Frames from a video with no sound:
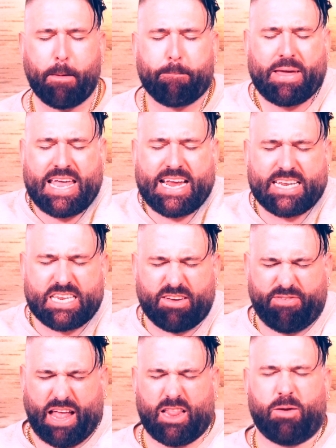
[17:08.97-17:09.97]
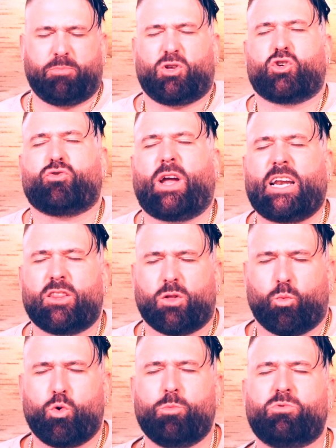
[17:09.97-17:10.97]
being developed and created in
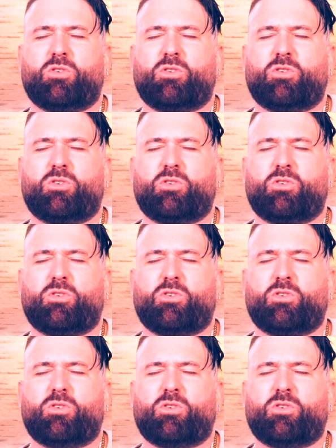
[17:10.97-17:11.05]
the womb,